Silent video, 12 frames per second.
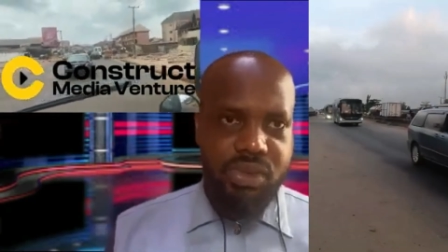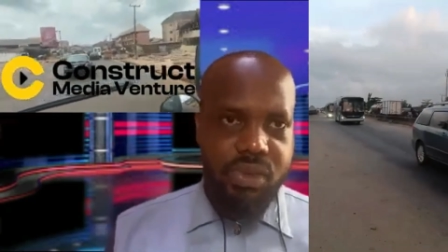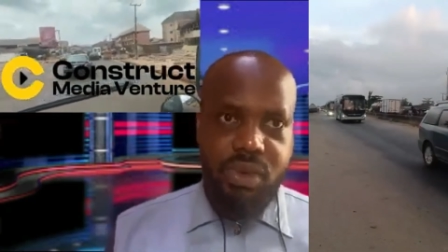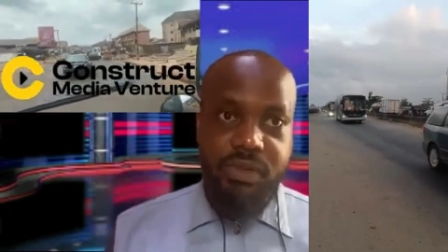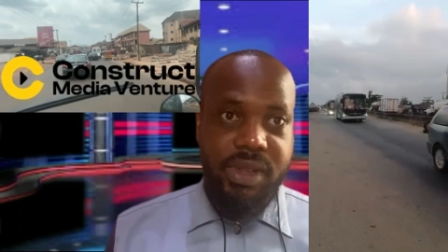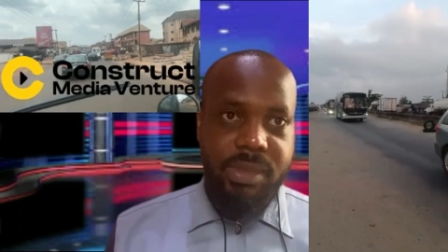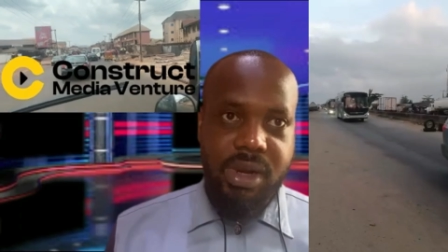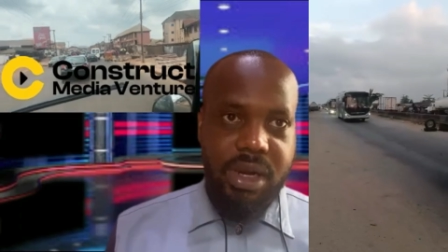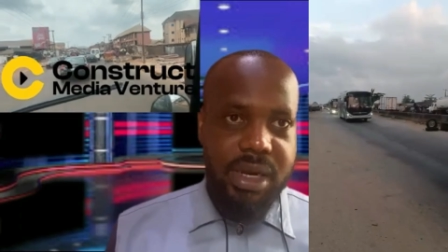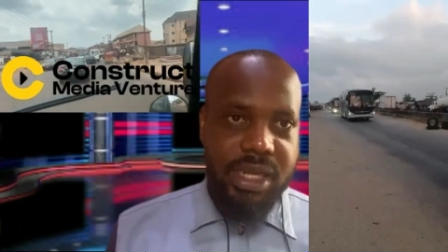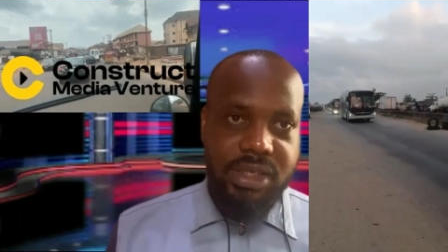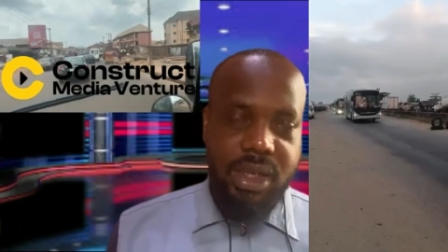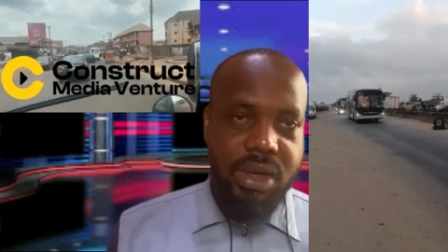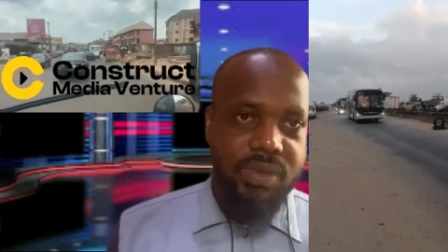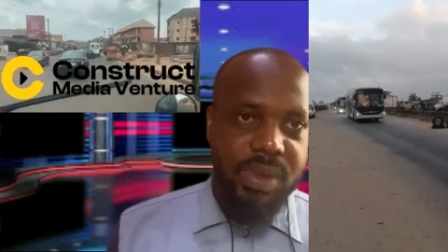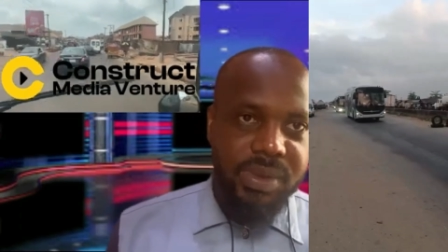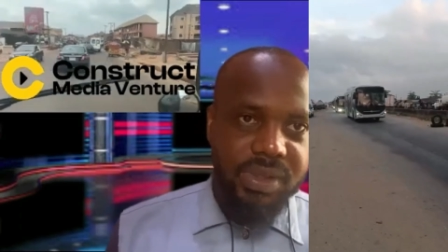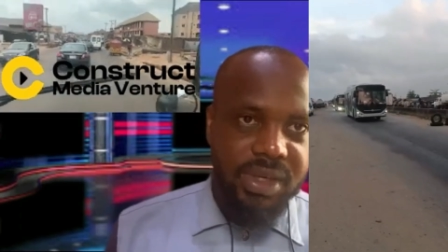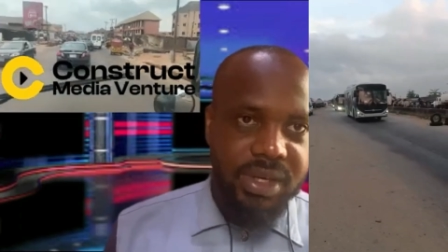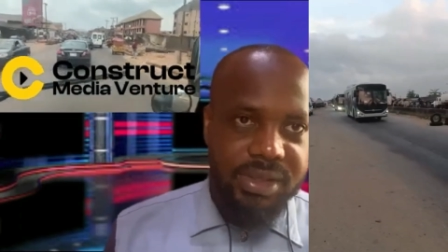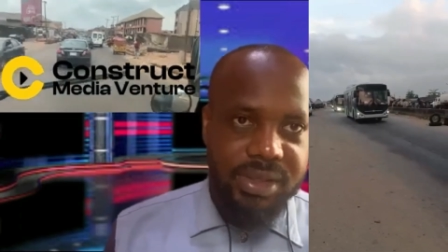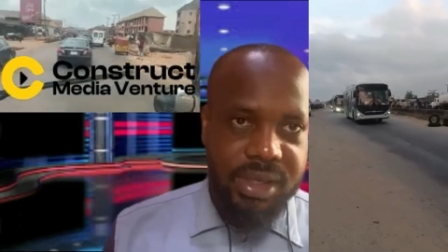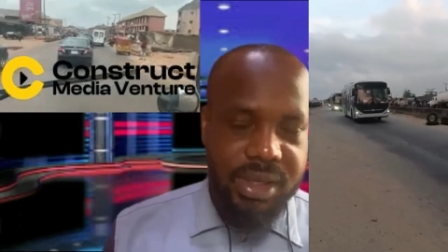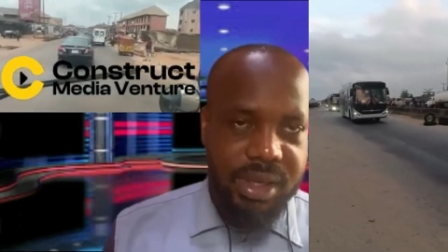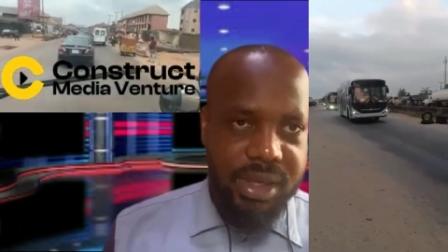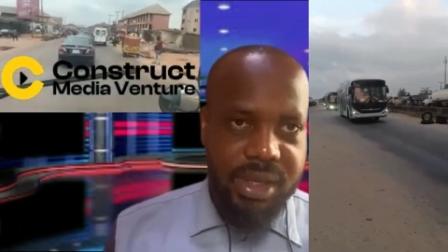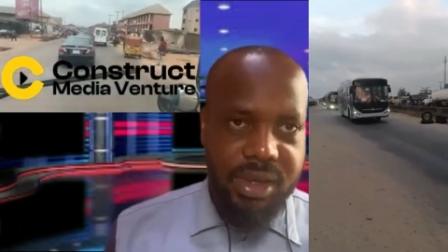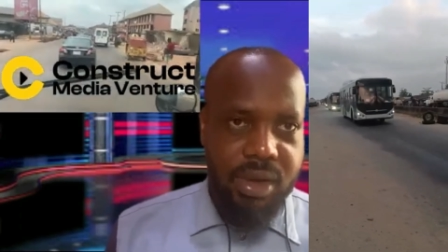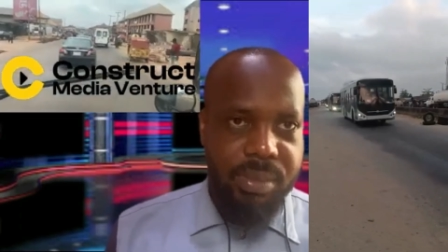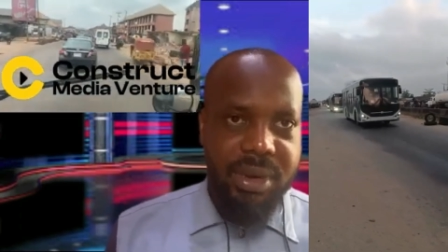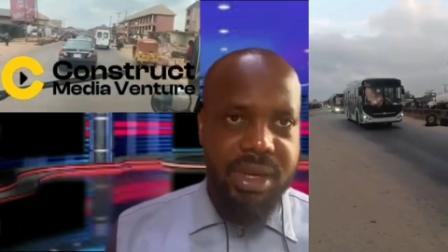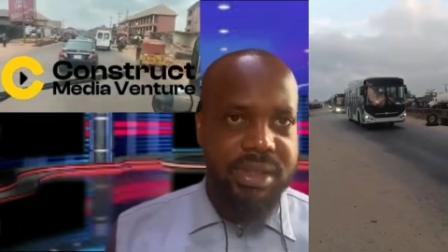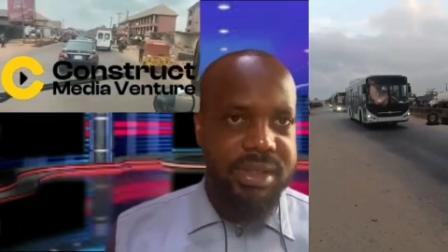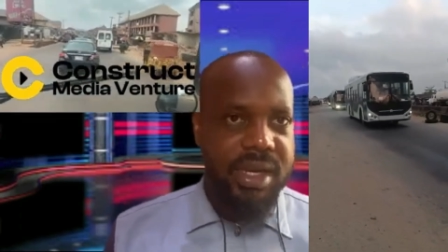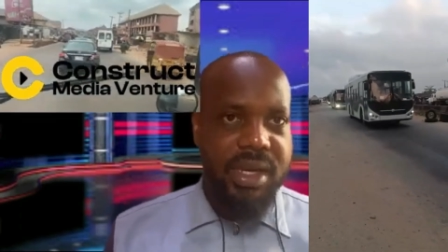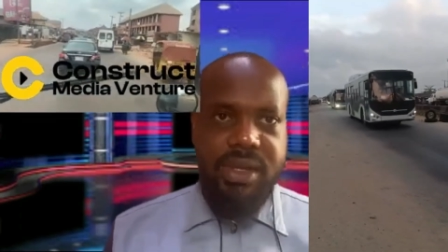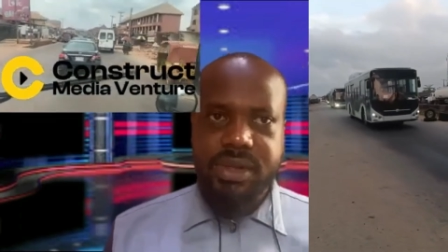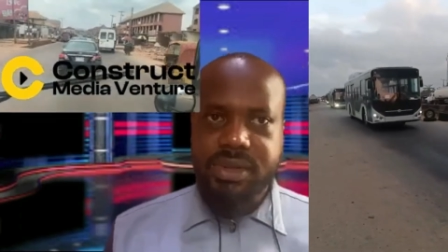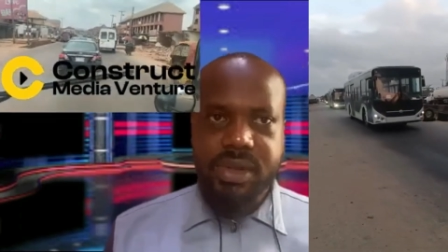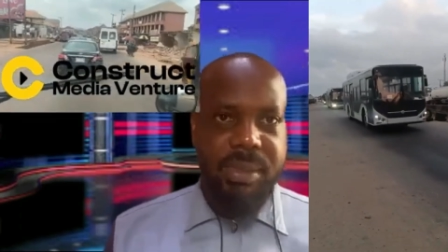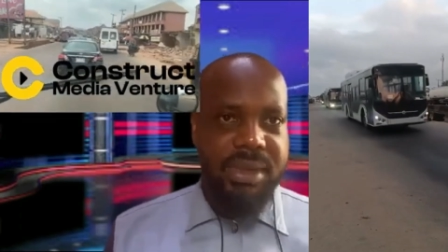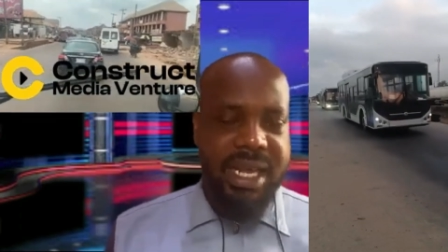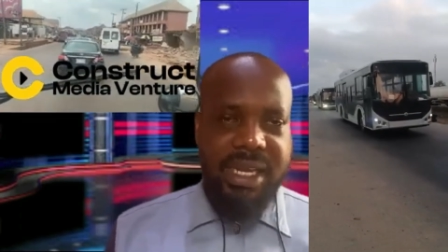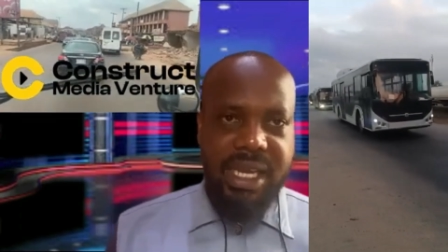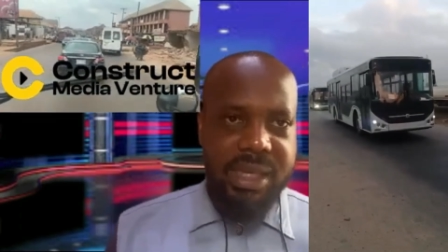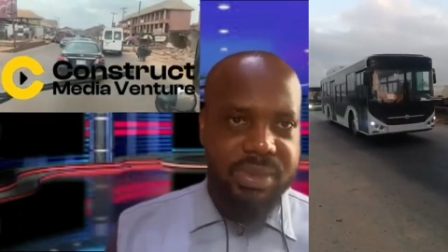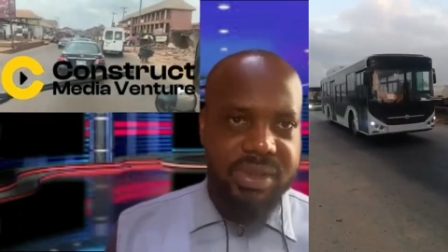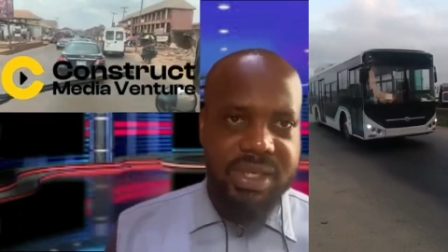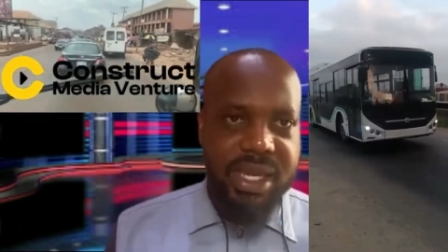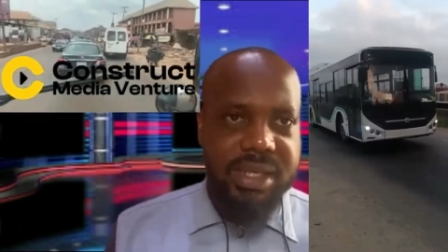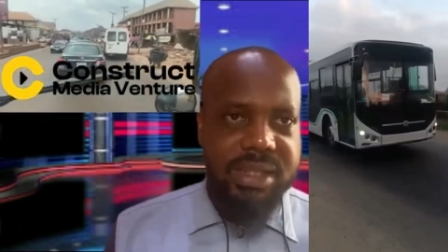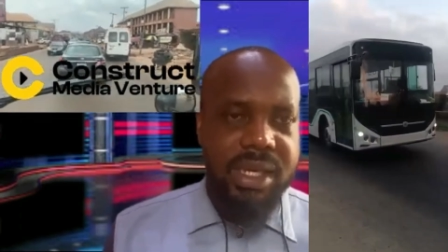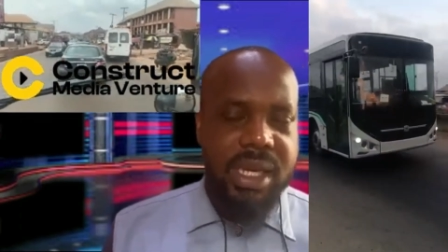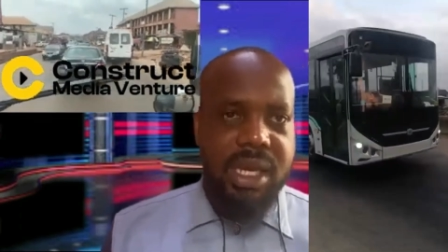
Two of them are actually 100% complete, some 98%.